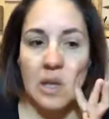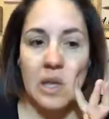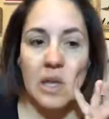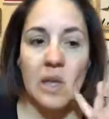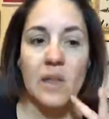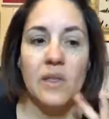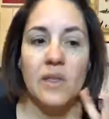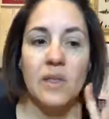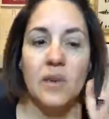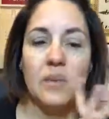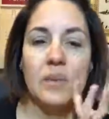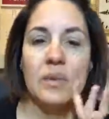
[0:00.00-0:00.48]

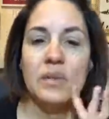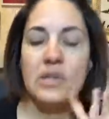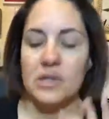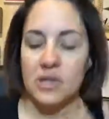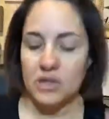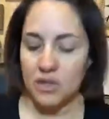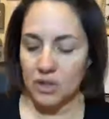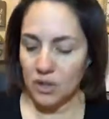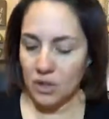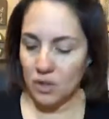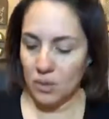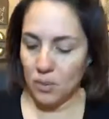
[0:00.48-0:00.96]
And then we're just
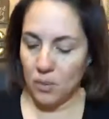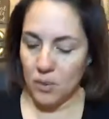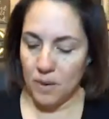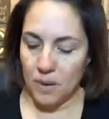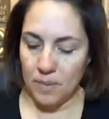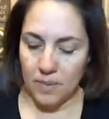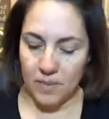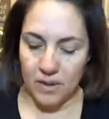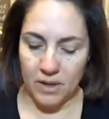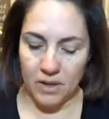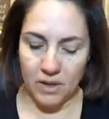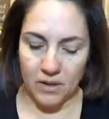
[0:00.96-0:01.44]
gonna
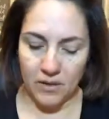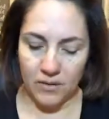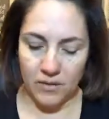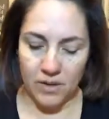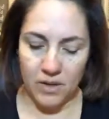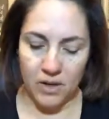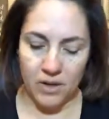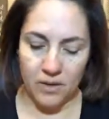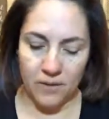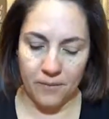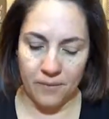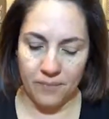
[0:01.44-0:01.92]
wipe that on
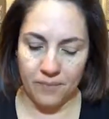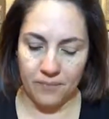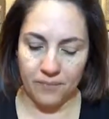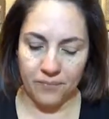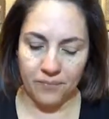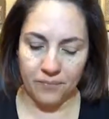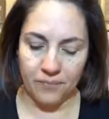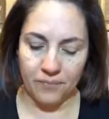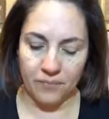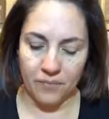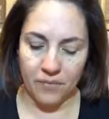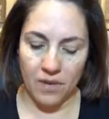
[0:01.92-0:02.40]
there.
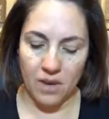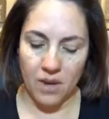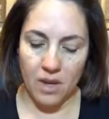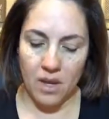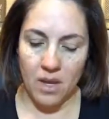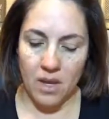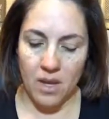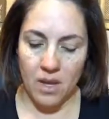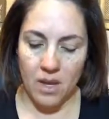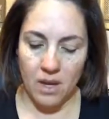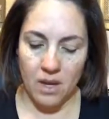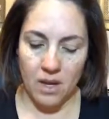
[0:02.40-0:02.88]

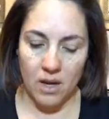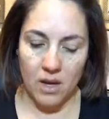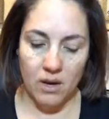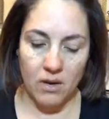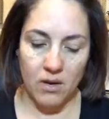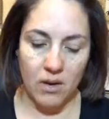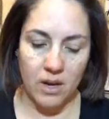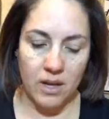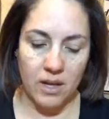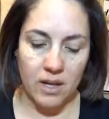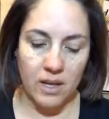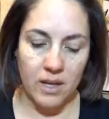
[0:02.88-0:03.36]
All
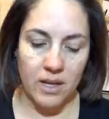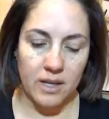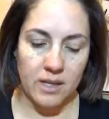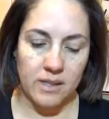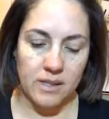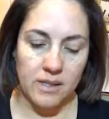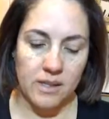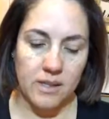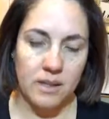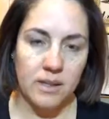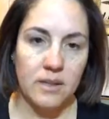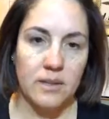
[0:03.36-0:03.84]
right,
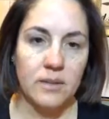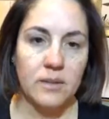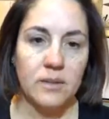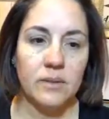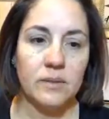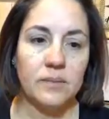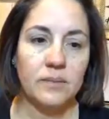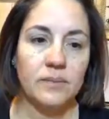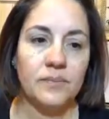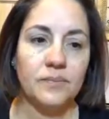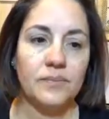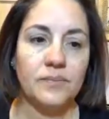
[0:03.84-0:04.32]
guys.
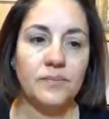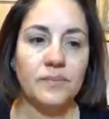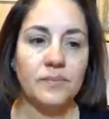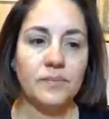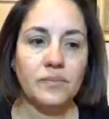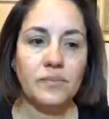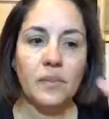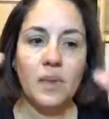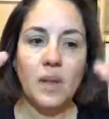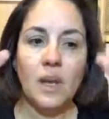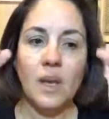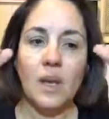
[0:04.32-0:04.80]

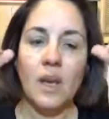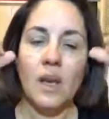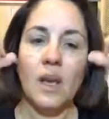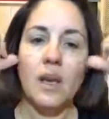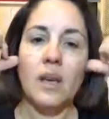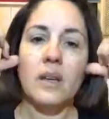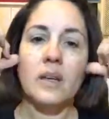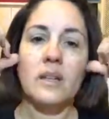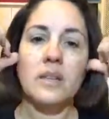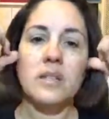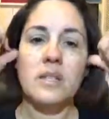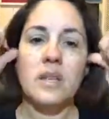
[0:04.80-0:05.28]
I
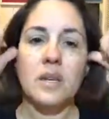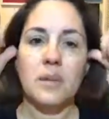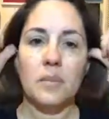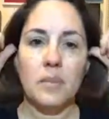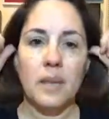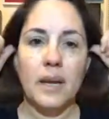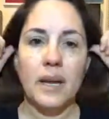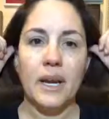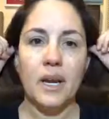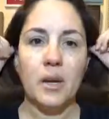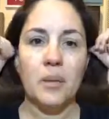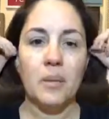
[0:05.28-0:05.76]
gotta tuck
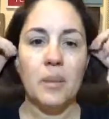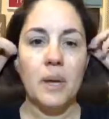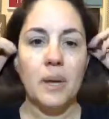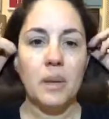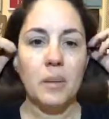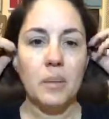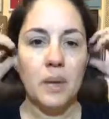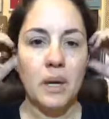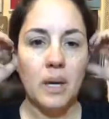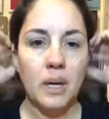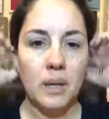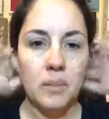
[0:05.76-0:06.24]
my hair back
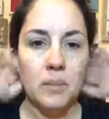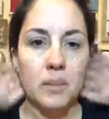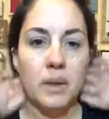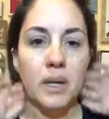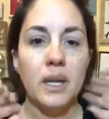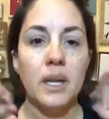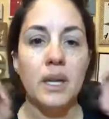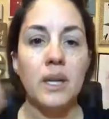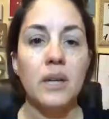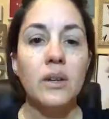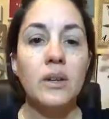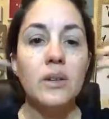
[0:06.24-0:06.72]
behind my
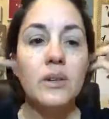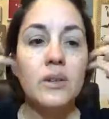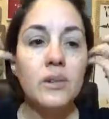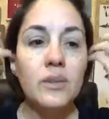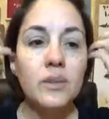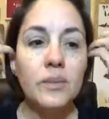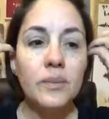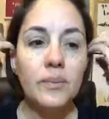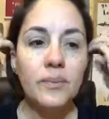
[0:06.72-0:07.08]
ears.